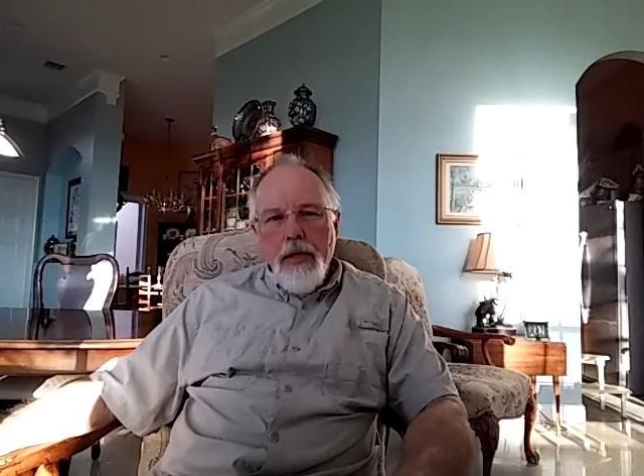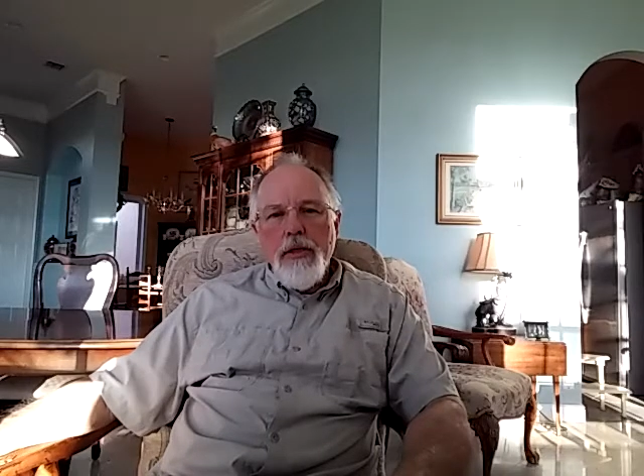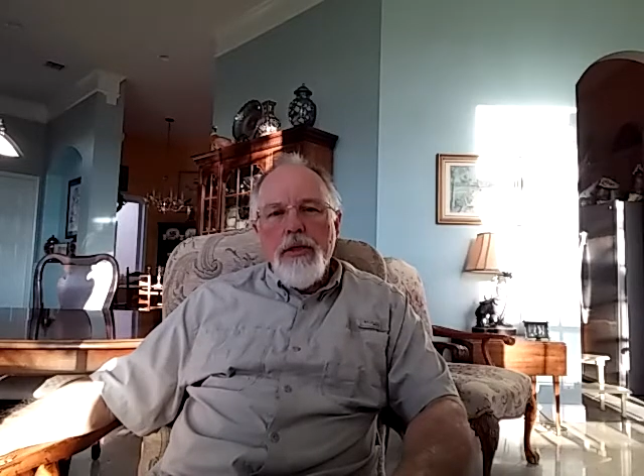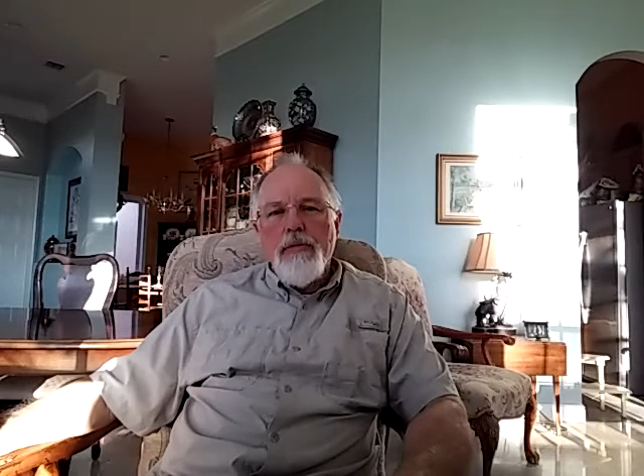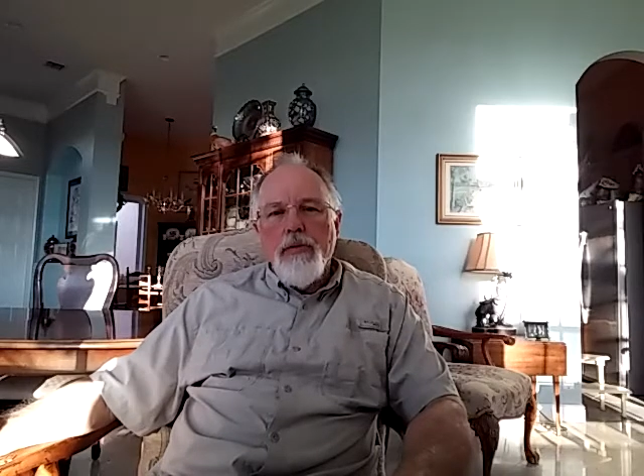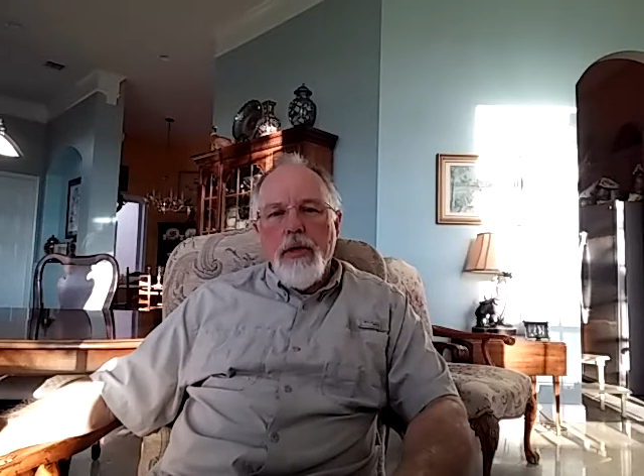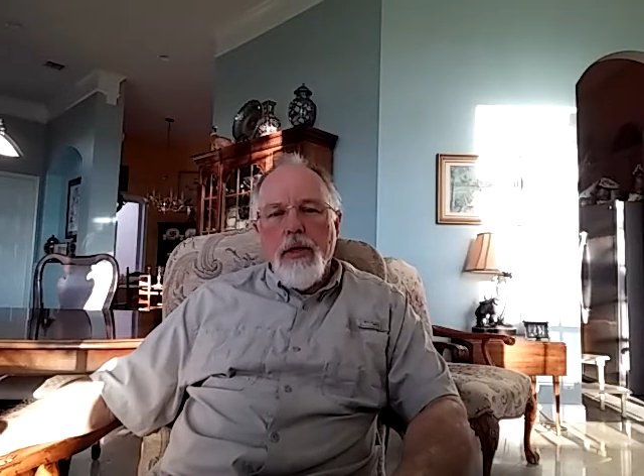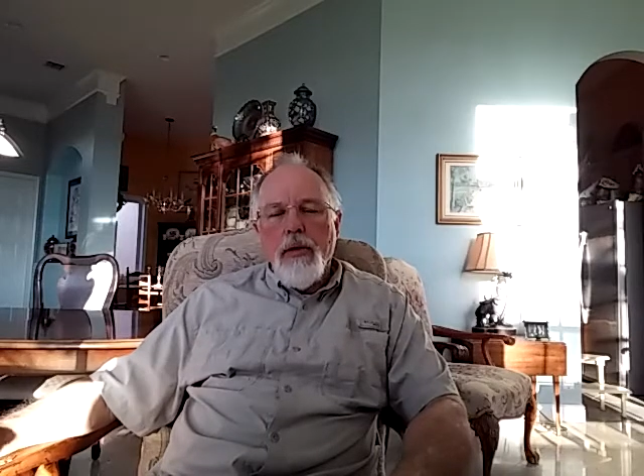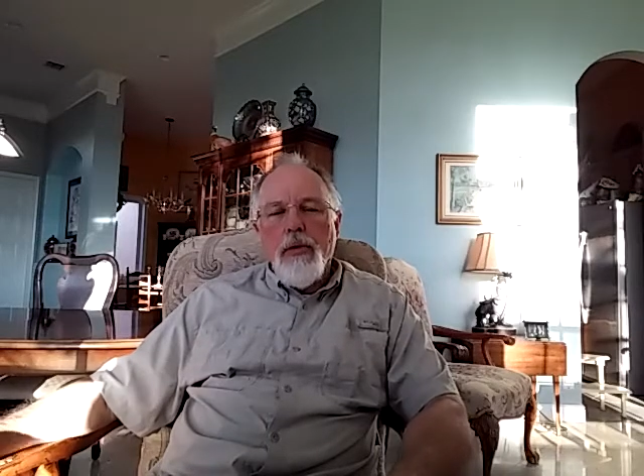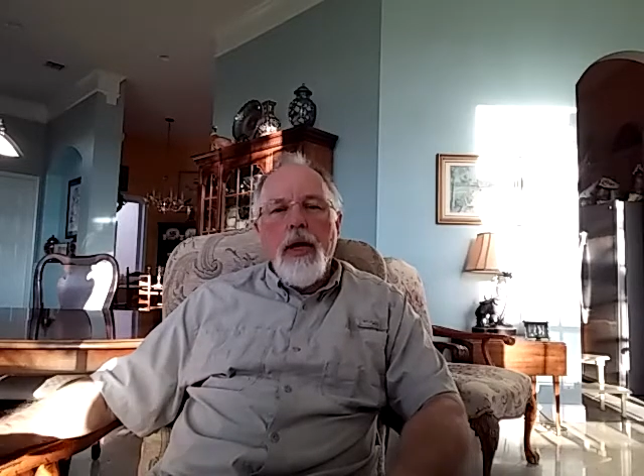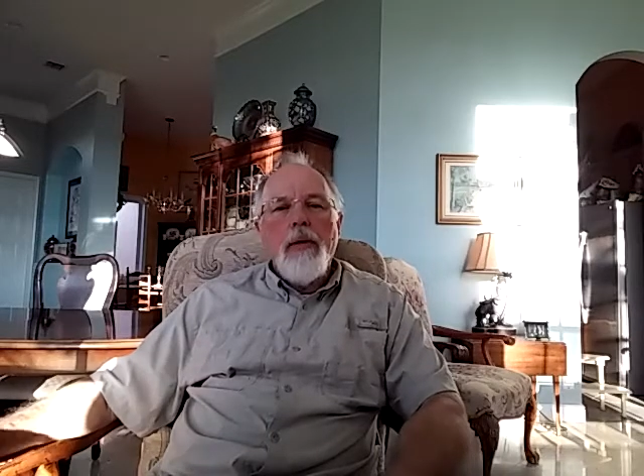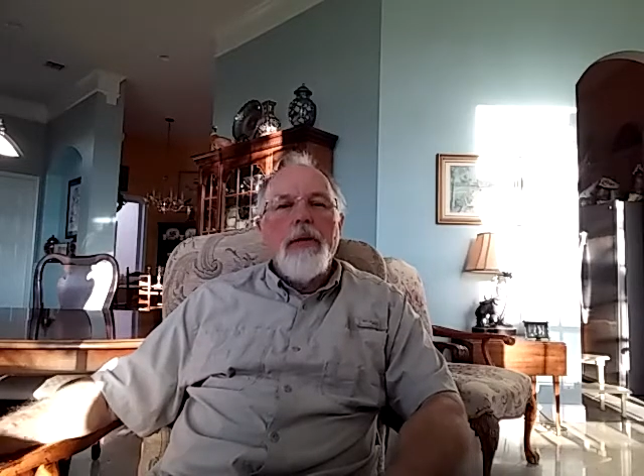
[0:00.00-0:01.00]
this video,
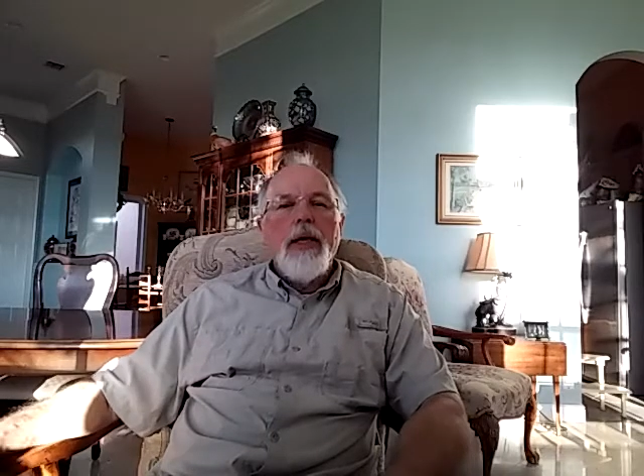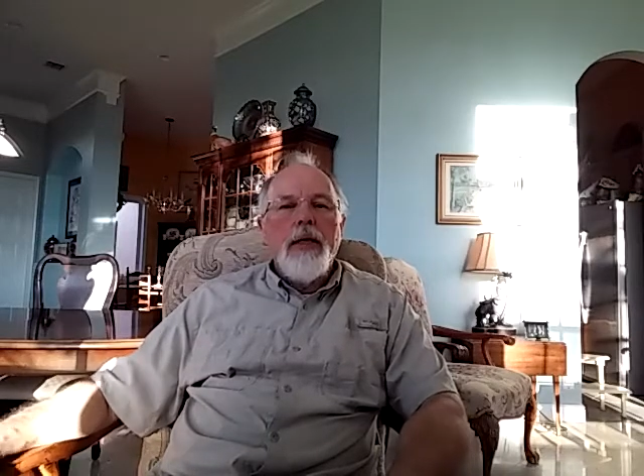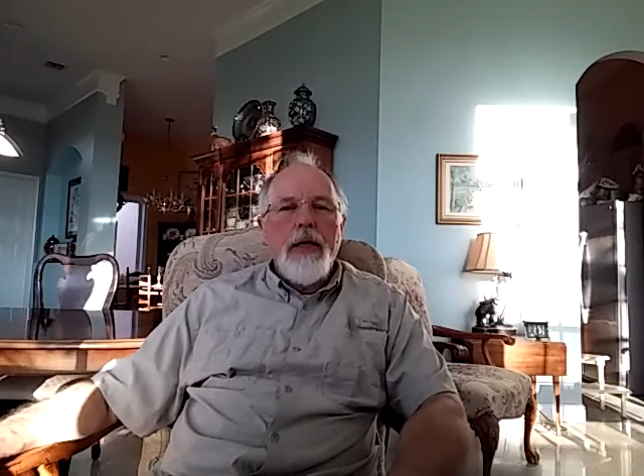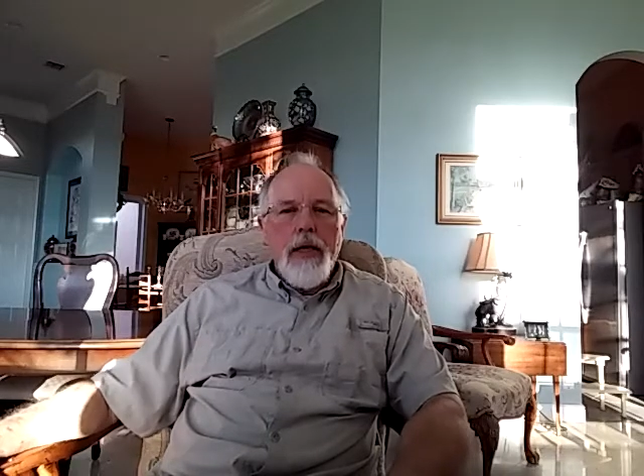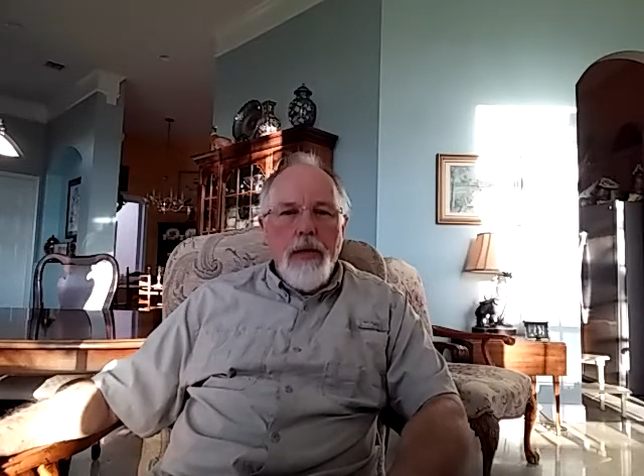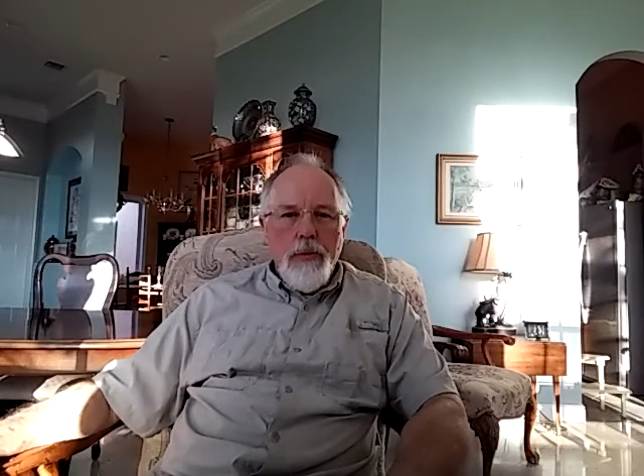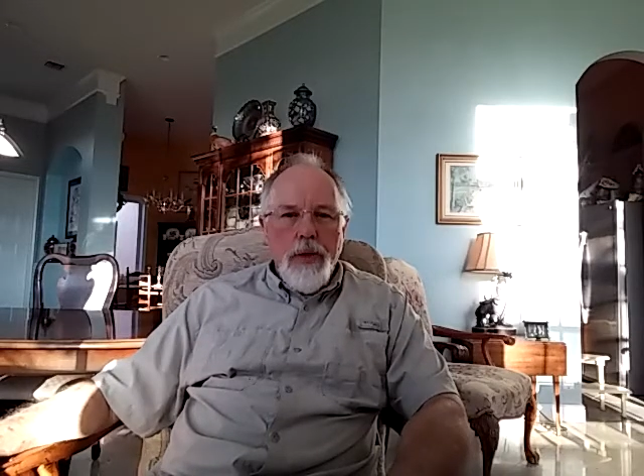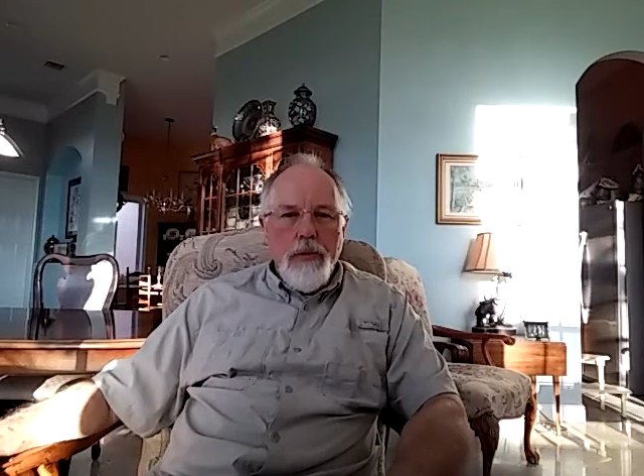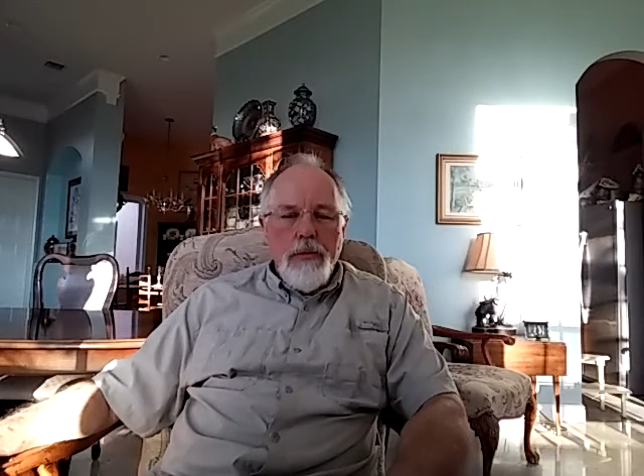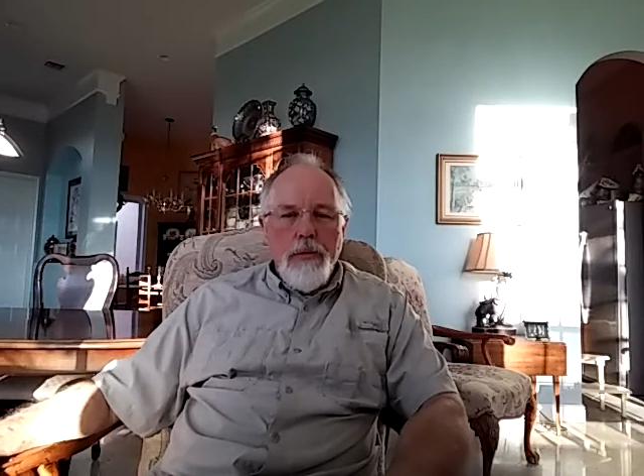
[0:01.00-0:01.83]
and I'll make another one.